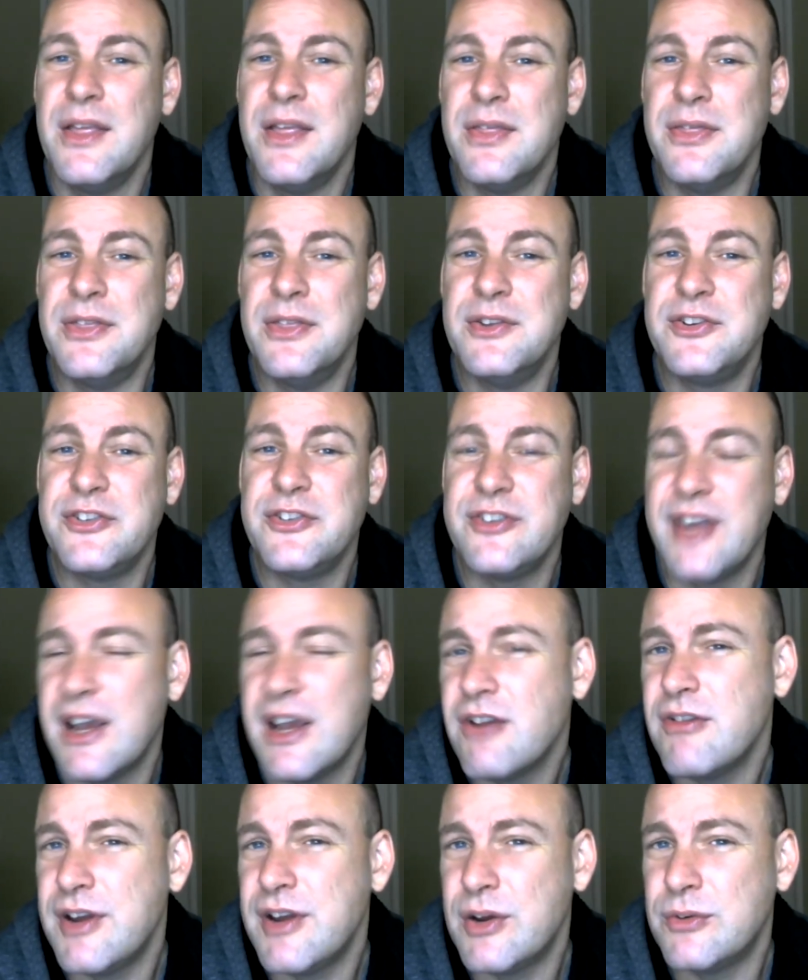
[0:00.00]
the
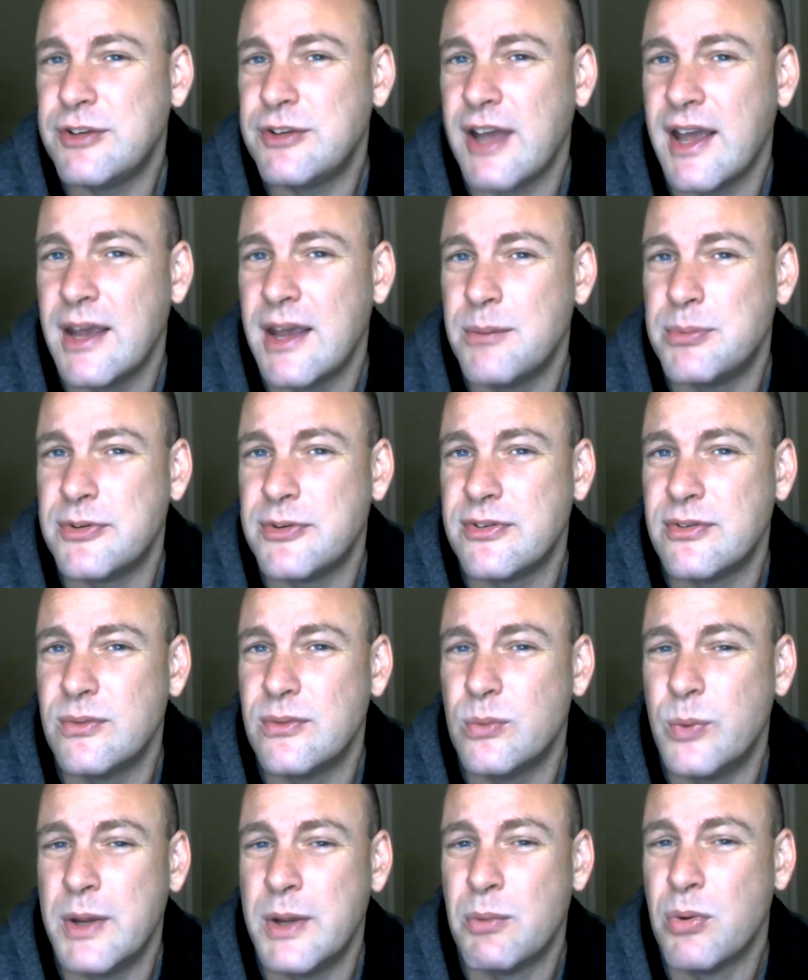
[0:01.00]
stereotypes
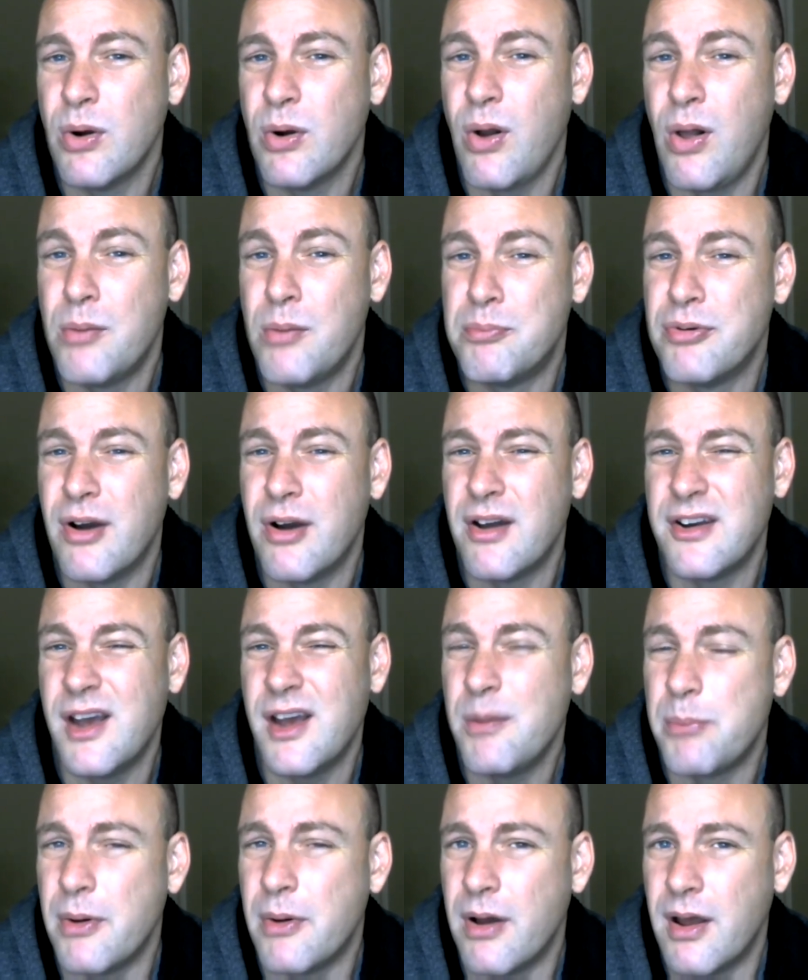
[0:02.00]
we were all brought
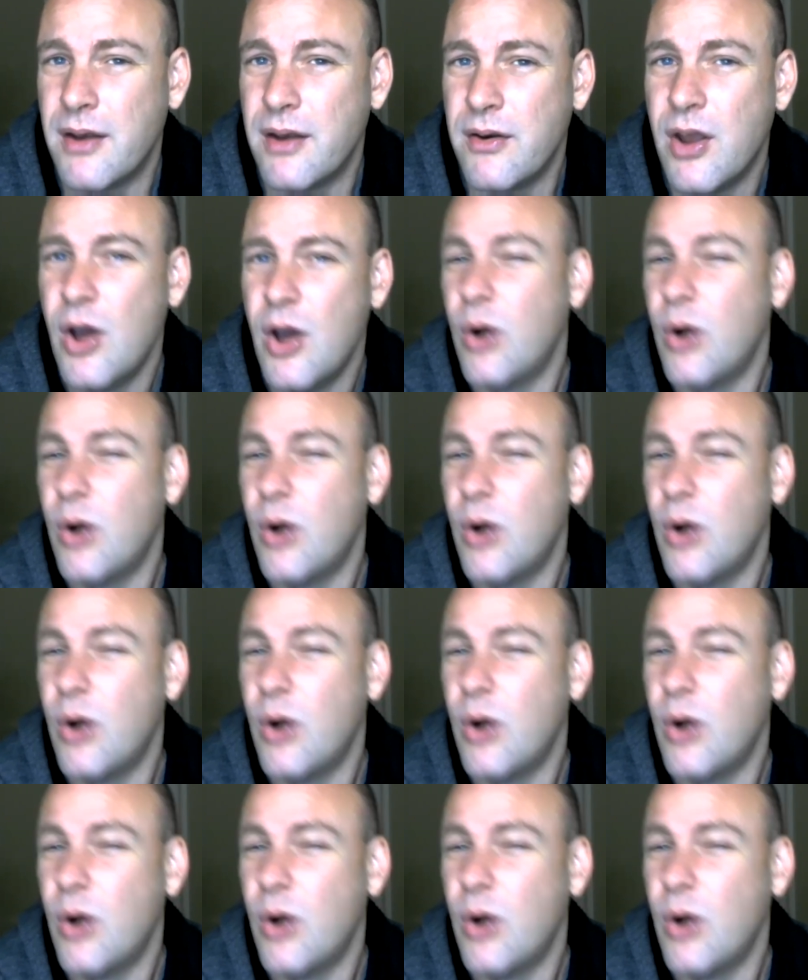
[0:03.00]
up on,